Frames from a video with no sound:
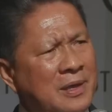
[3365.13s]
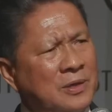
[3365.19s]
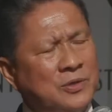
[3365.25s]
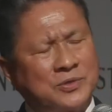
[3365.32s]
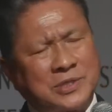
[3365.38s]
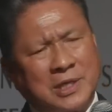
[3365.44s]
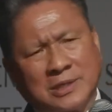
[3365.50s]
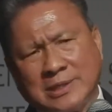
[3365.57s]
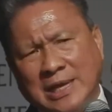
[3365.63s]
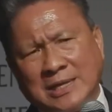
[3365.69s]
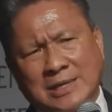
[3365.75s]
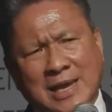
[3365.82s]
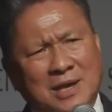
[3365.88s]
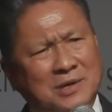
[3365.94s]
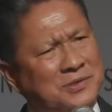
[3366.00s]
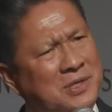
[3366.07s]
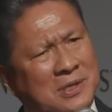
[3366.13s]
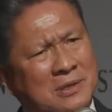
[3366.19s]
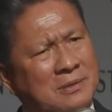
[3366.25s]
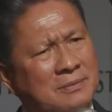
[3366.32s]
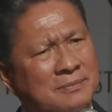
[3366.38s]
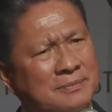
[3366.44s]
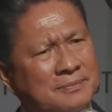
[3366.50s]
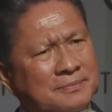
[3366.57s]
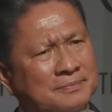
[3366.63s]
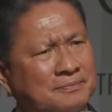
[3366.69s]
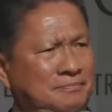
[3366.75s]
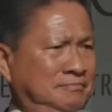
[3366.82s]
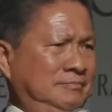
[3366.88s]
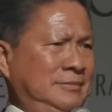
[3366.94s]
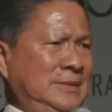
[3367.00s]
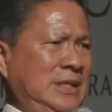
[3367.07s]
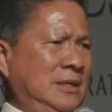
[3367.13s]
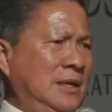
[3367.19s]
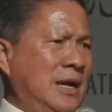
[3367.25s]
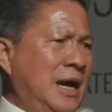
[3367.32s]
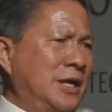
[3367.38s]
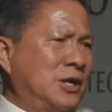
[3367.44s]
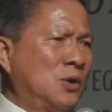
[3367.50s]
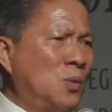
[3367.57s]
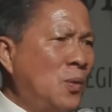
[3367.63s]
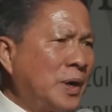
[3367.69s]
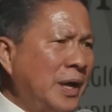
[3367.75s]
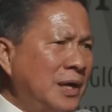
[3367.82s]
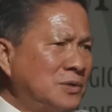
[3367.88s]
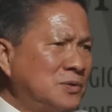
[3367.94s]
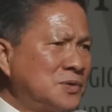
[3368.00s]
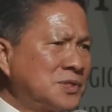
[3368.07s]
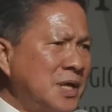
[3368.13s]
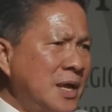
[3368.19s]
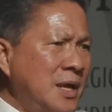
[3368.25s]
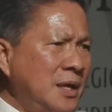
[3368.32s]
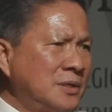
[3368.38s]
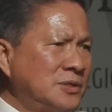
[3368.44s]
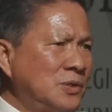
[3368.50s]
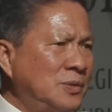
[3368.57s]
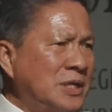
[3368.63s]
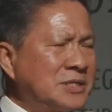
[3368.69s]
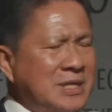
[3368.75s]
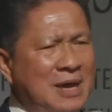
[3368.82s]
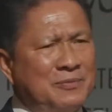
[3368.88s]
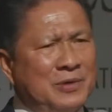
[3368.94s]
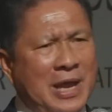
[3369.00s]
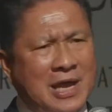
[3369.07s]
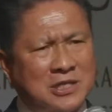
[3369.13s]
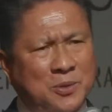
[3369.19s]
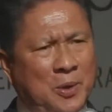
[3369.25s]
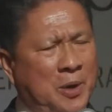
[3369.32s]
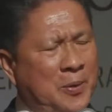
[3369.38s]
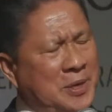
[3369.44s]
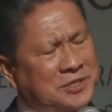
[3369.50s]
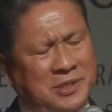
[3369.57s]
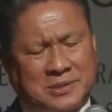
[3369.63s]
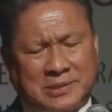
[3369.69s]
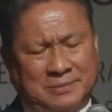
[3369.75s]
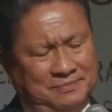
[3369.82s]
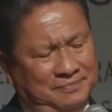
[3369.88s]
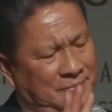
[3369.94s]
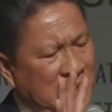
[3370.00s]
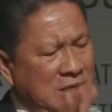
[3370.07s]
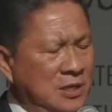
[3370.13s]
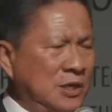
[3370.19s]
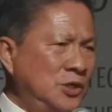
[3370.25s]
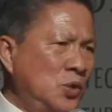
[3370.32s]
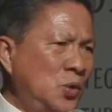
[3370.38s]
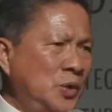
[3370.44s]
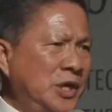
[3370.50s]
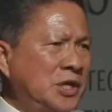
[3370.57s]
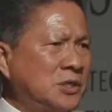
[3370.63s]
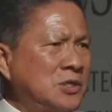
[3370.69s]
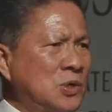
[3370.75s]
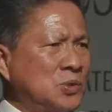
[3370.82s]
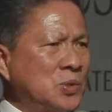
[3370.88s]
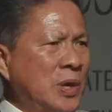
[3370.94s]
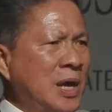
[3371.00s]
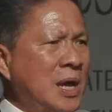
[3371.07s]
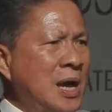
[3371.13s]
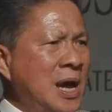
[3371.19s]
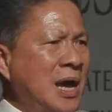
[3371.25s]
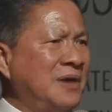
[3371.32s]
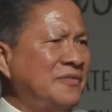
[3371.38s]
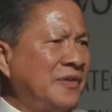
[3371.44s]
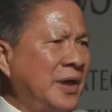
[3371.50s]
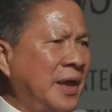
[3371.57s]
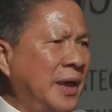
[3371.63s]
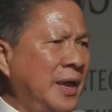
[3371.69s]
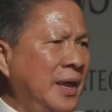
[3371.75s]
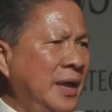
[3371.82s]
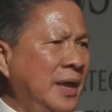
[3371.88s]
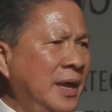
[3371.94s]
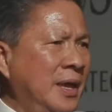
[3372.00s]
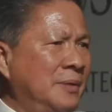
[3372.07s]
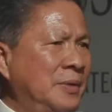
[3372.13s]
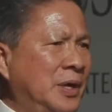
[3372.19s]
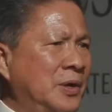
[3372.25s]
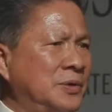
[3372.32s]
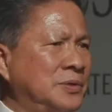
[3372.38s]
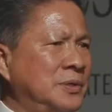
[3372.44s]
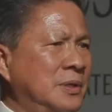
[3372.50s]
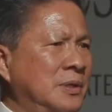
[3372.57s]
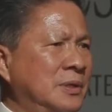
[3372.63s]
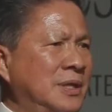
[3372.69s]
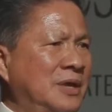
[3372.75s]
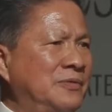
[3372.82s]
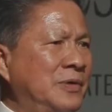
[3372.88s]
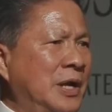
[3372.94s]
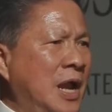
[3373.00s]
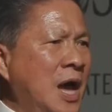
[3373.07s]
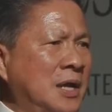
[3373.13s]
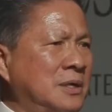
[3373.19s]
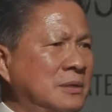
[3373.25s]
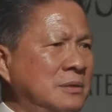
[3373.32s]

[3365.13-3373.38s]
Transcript: you said 10,000. I don't know what else to say. So next time you ask me questions, no need to talk to RFA because they will not